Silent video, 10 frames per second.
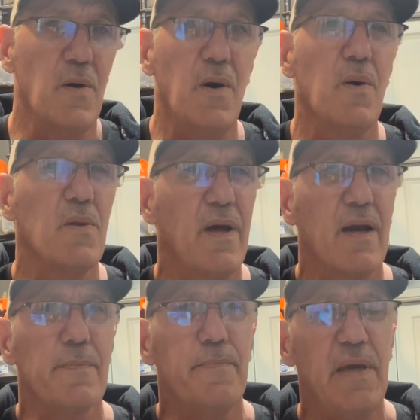a whole lot
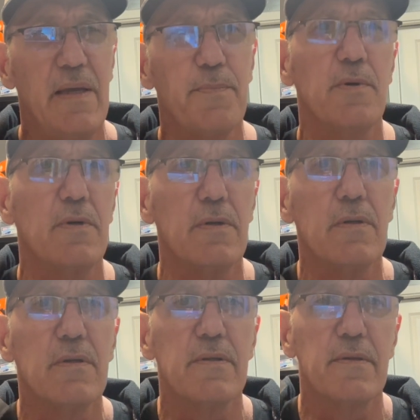of people
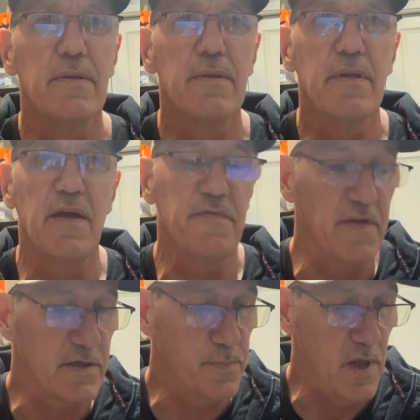that
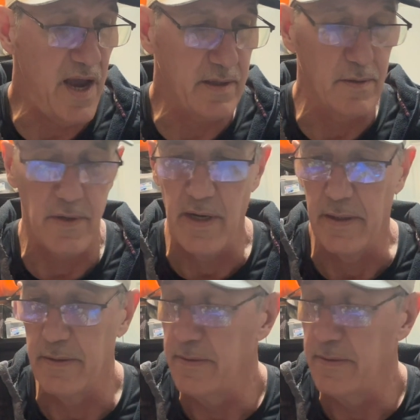fish black and red.